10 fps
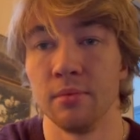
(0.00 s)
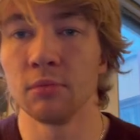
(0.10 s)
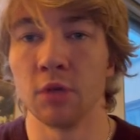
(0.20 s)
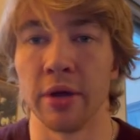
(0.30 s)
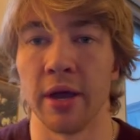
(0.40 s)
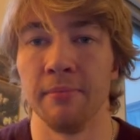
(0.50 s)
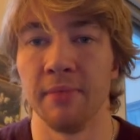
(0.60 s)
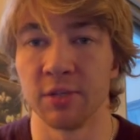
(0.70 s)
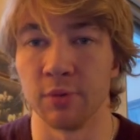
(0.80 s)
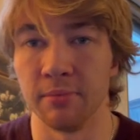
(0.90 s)
Okay,
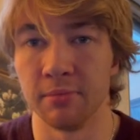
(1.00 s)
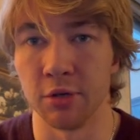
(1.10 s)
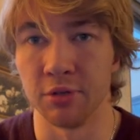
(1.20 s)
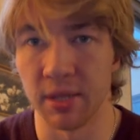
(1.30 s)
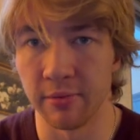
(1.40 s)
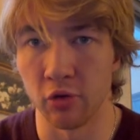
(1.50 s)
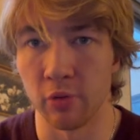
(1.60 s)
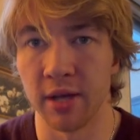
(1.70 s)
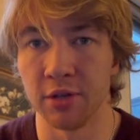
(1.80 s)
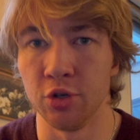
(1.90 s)
next one. So same
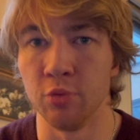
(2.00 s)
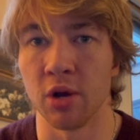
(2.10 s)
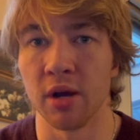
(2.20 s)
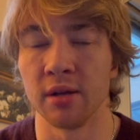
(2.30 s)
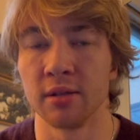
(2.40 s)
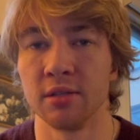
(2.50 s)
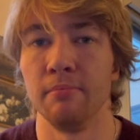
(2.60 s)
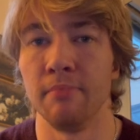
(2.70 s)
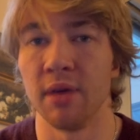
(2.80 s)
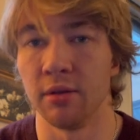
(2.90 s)
format, 2
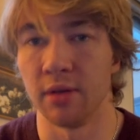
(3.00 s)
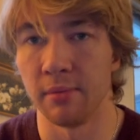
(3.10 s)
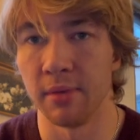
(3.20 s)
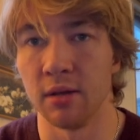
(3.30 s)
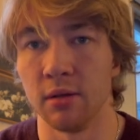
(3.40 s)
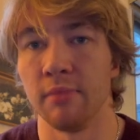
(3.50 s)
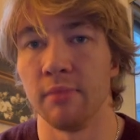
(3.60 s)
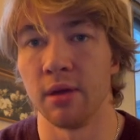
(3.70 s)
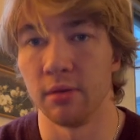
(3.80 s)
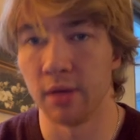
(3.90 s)
products, metal, non-metal,
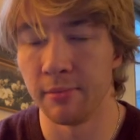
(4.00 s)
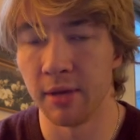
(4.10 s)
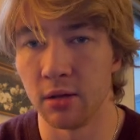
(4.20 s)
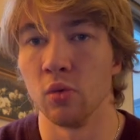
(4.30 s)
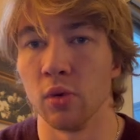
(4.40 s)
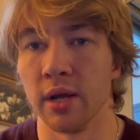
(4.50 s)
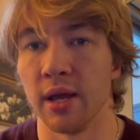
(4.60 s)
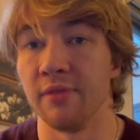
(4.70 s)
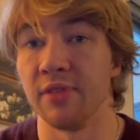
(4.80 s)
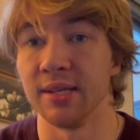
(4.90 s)
metal, non-metal. We're gonna
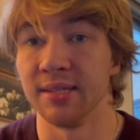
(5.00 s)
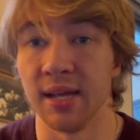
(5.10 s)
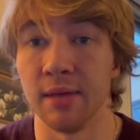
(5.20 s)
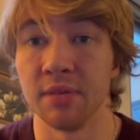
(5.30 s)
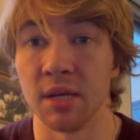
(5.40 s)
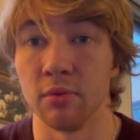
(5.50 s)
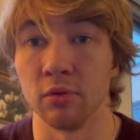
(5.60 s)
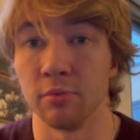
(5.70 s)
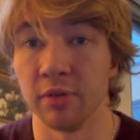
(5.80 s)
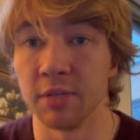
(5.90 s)
have that same double
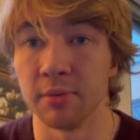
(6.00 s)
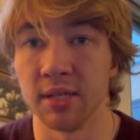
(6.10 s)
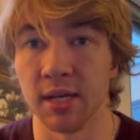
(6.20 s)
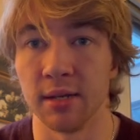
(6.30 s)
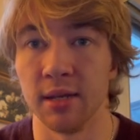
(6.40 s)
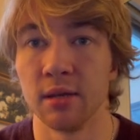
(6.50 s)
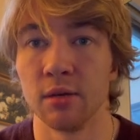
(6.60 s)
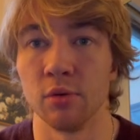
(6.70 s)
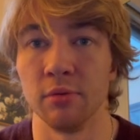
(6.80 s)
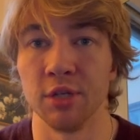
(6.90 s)
replacement technique
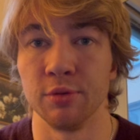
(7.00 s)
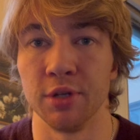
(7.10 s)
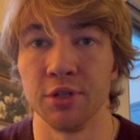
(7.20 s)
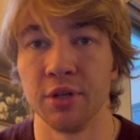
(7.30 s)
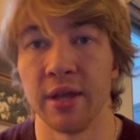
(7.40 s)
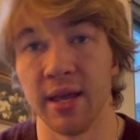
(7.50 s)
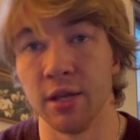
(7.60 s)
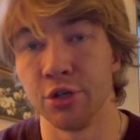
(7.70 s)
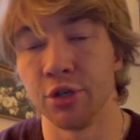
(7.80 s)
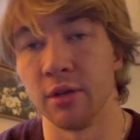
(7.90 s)
where we switch
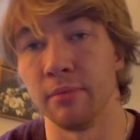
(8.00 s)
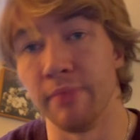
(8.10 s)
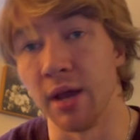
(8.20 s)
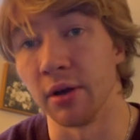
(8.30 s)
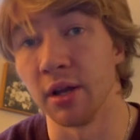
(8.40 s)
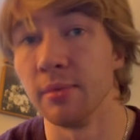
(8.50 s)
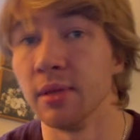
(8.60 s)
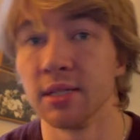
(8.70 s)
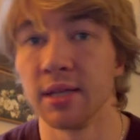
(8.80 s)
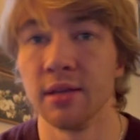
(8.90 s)
H, barium in
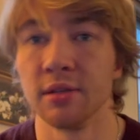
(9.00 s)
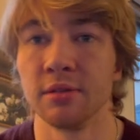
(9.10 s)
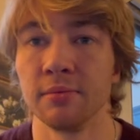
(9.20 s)
this case.